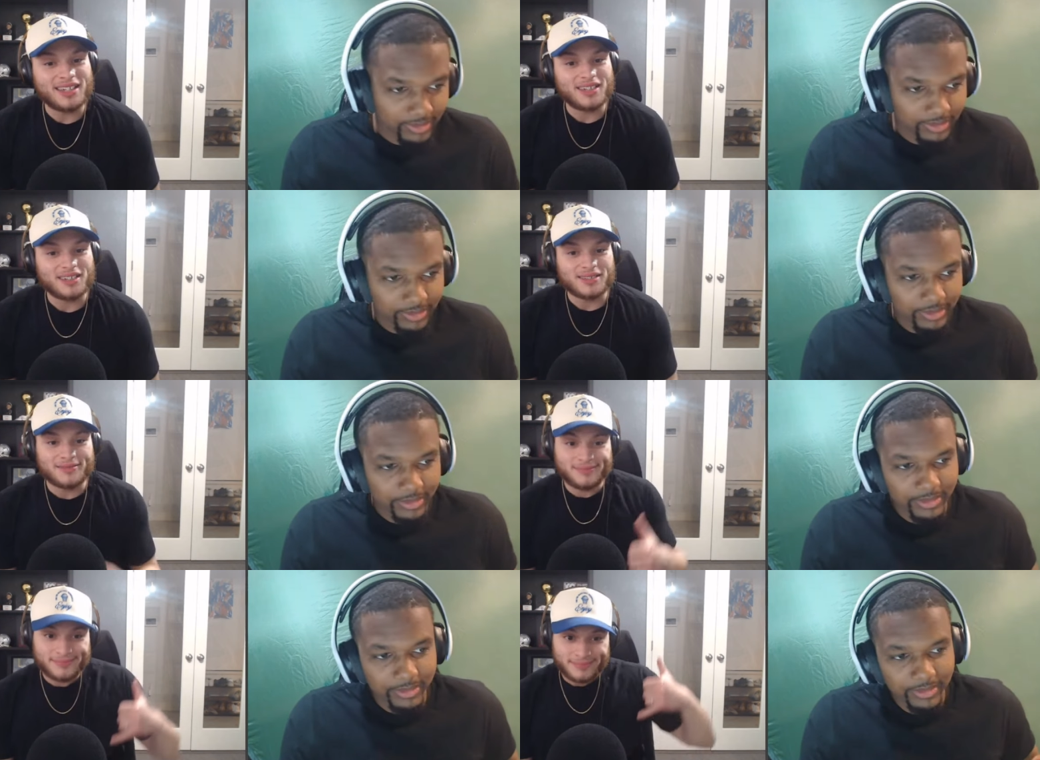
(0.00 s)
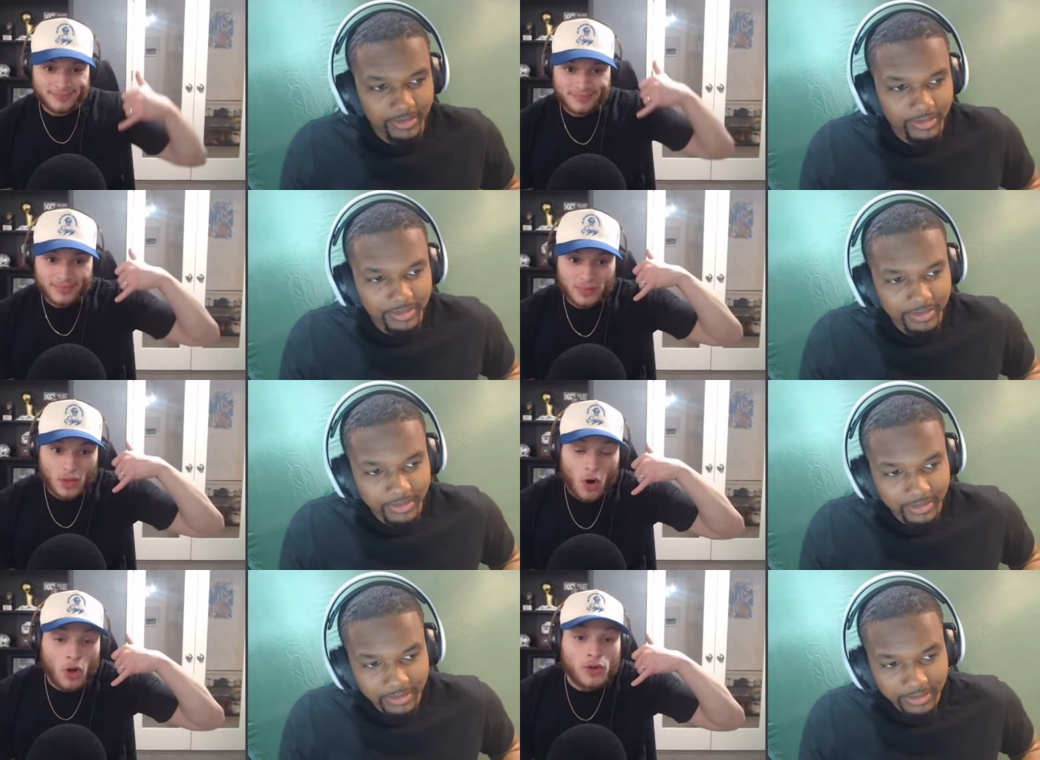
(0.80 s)
Speaker 1: it
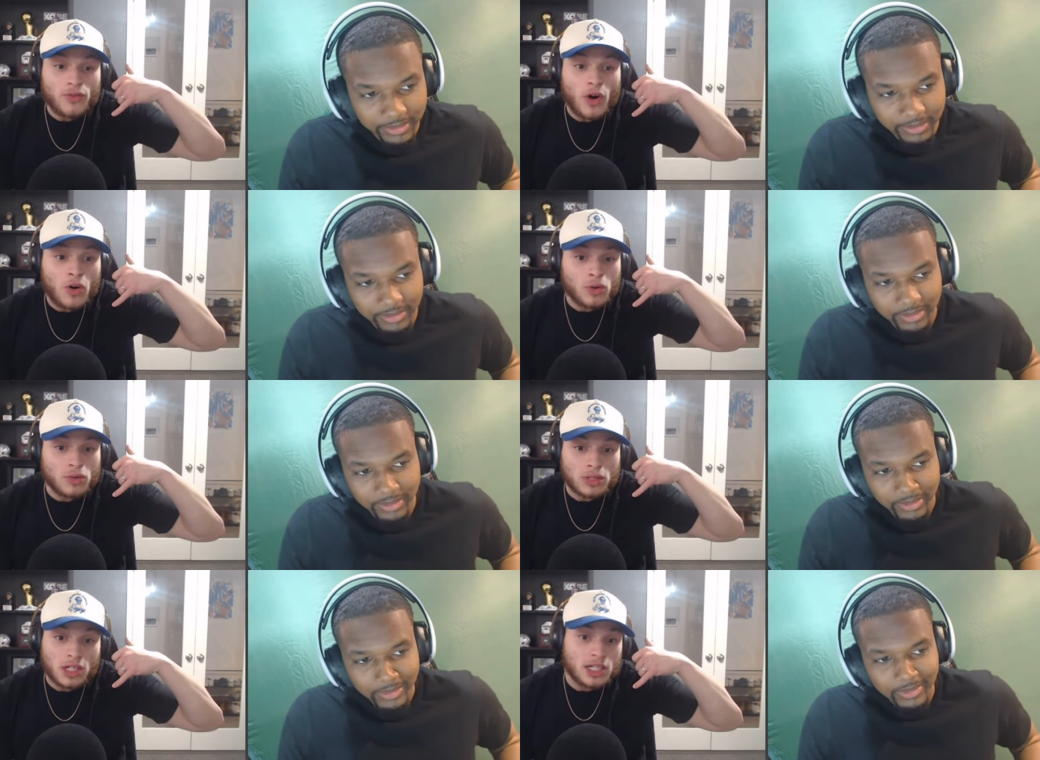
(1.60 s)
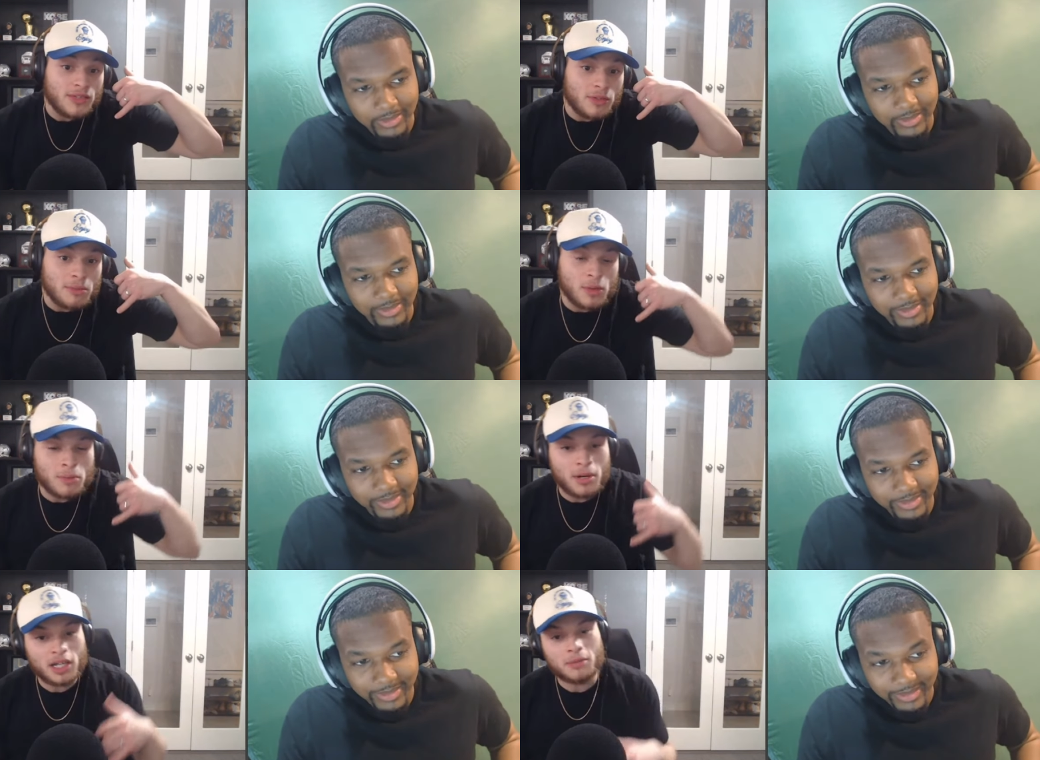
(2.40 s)
on the phone. Couldn't even meet
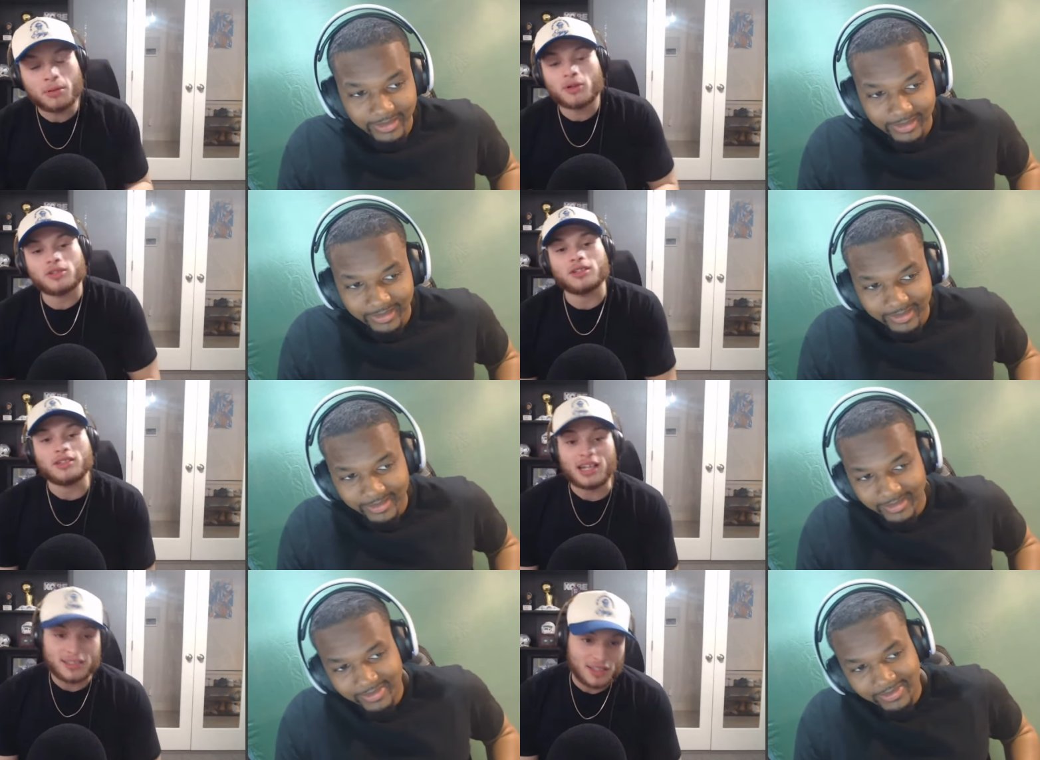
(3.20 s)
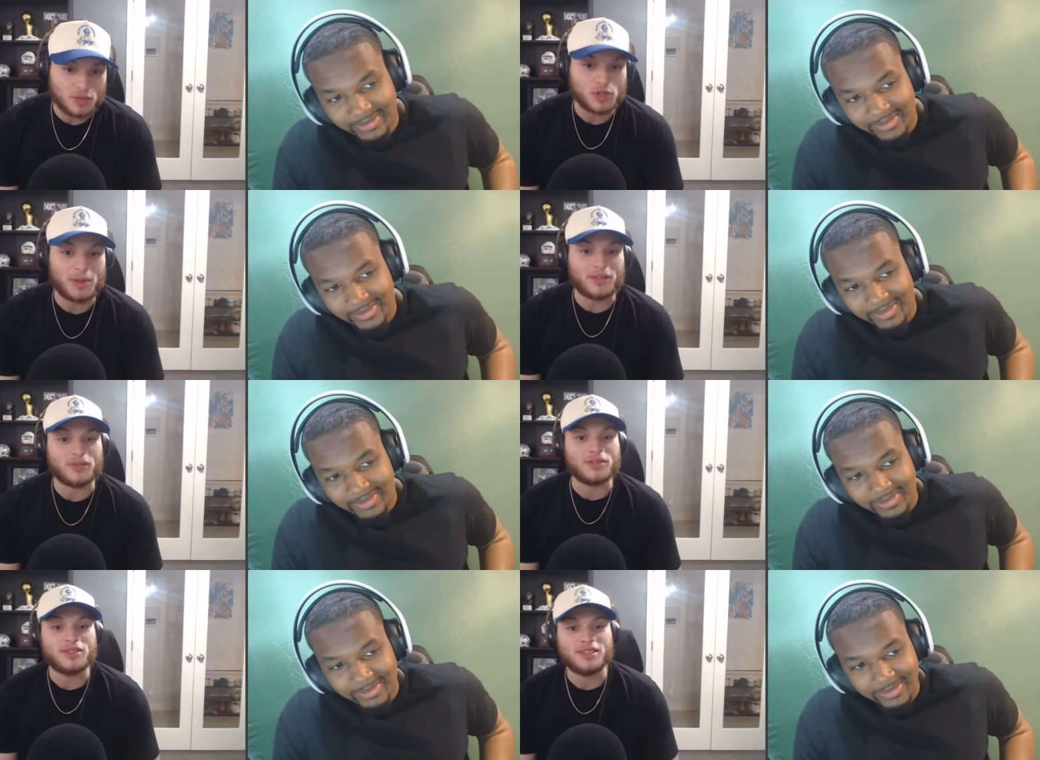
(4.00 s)
with Buddy in person. That's
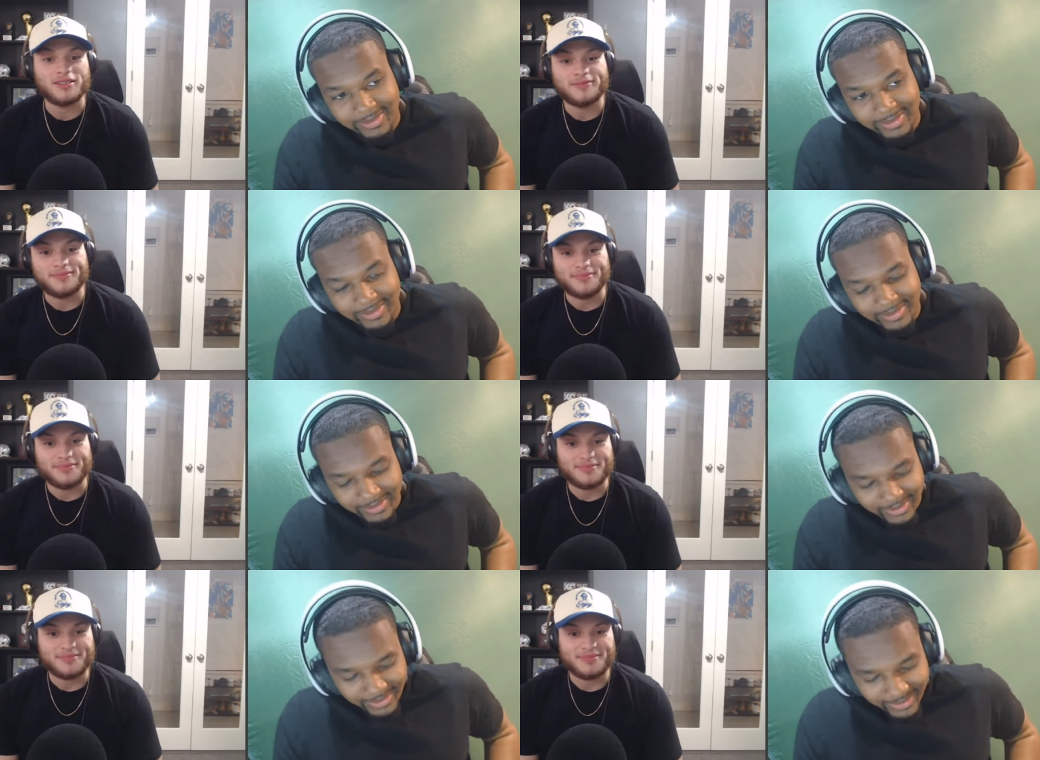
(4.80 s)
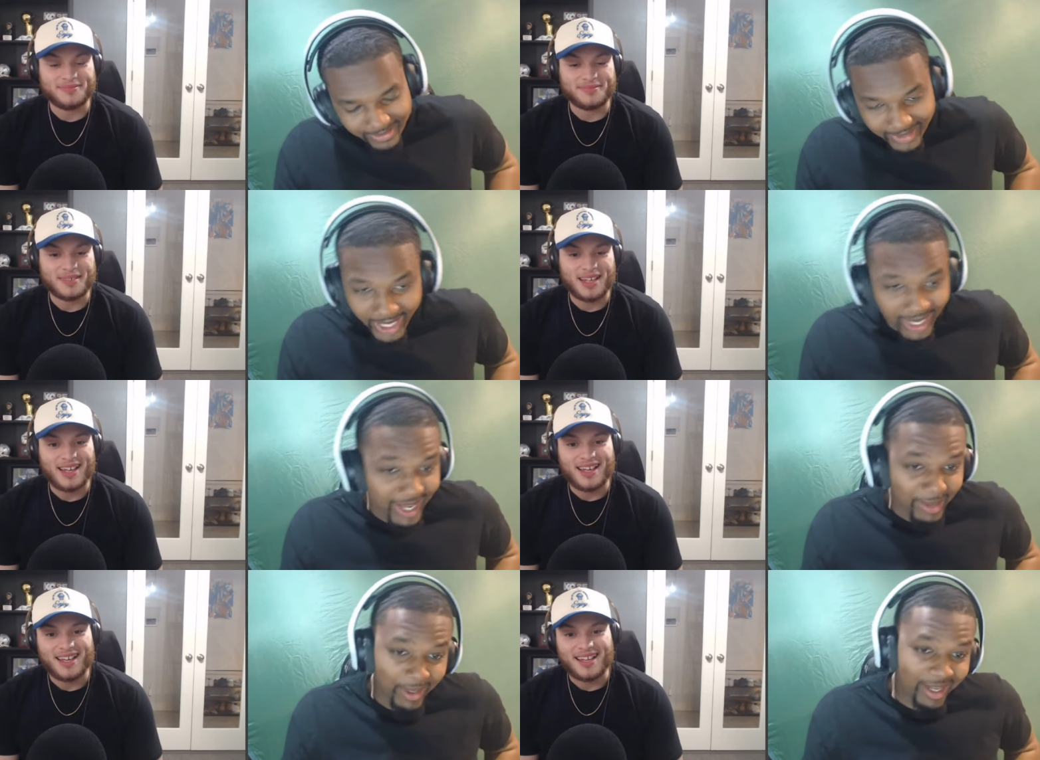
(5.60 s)
disrespectful.
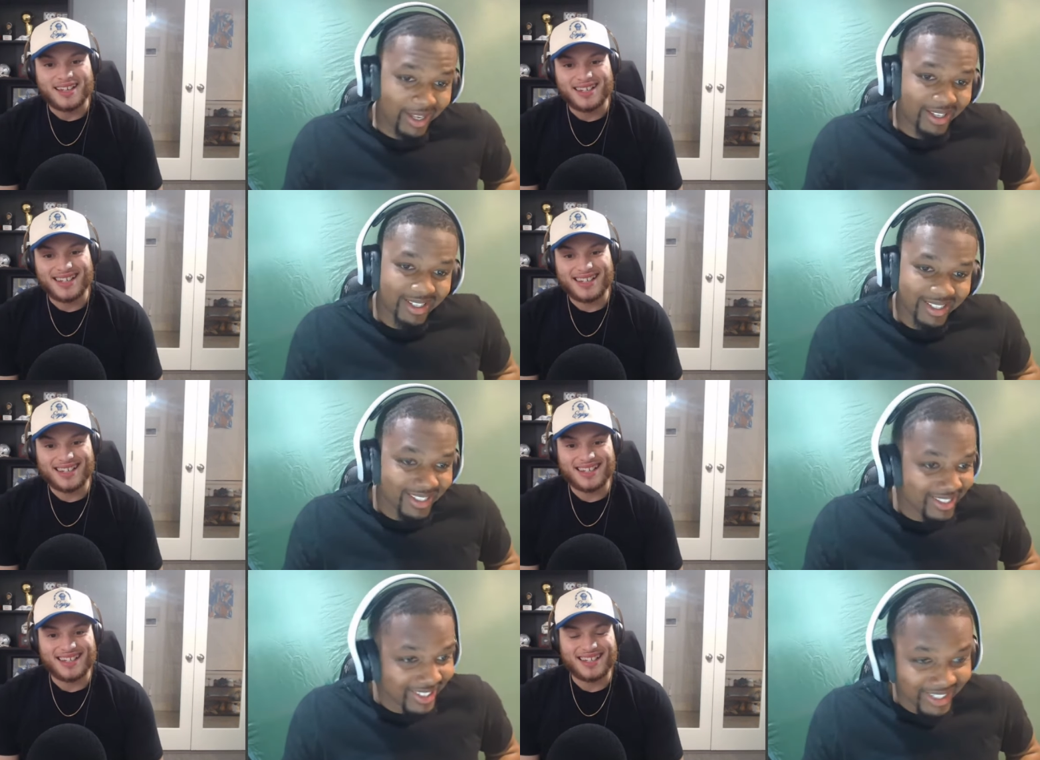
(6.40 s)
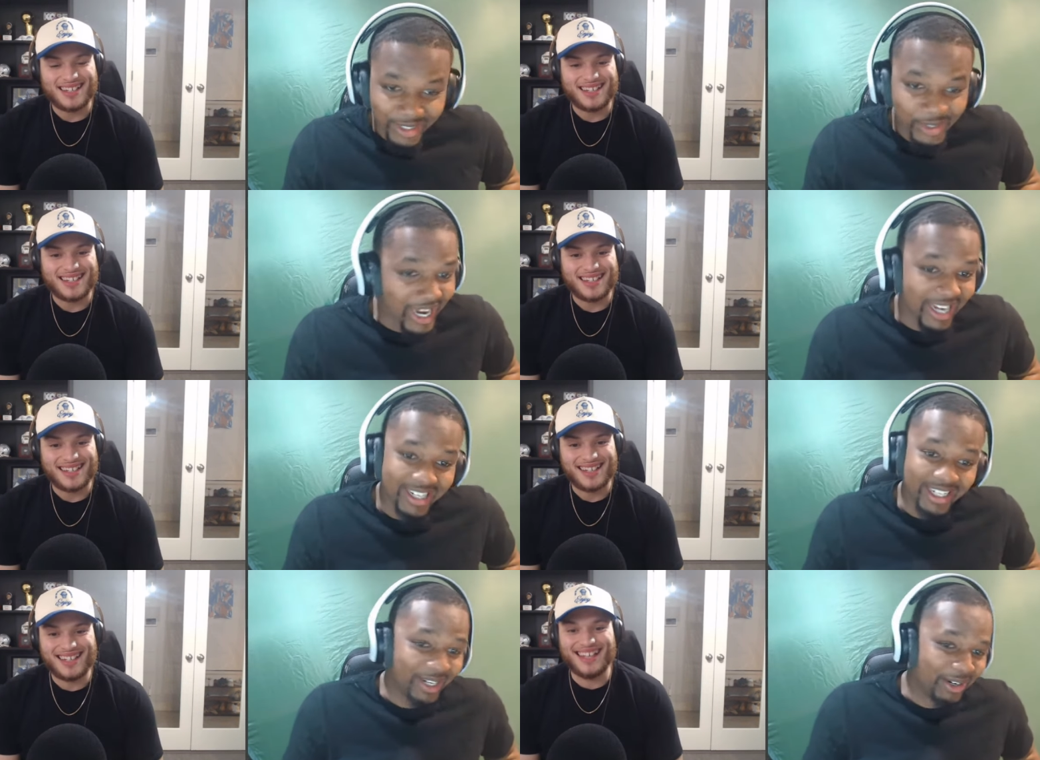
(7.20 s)
Speaker 2: Hey man, you had to
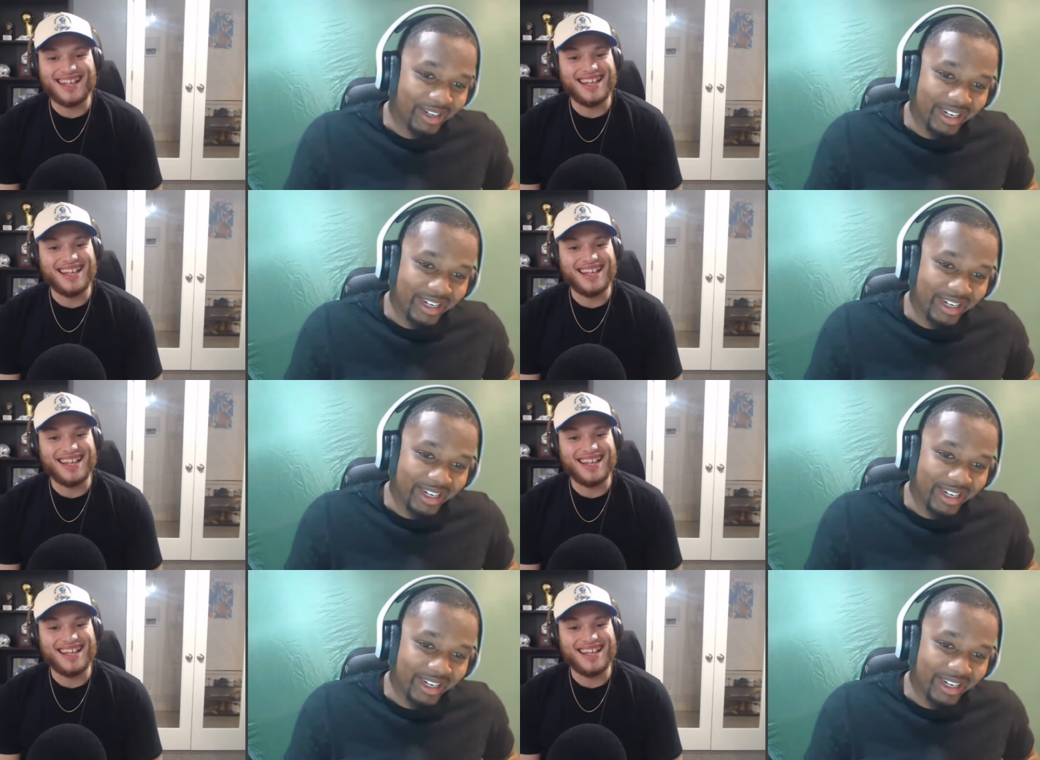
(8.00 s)
go.